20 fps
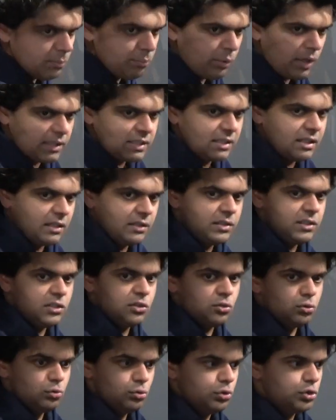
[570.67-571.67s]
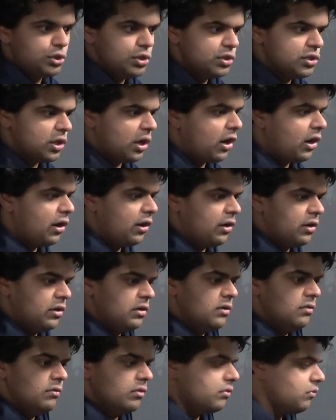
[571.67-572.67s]
the practicality solutions are
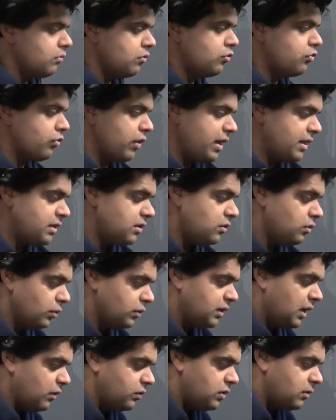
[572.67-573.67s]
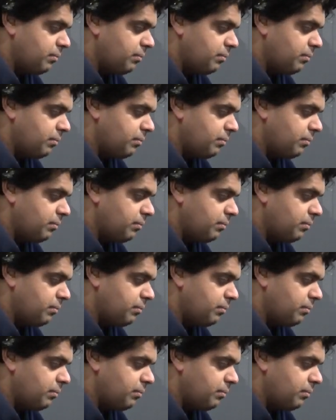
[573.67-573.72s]
great, no doubt.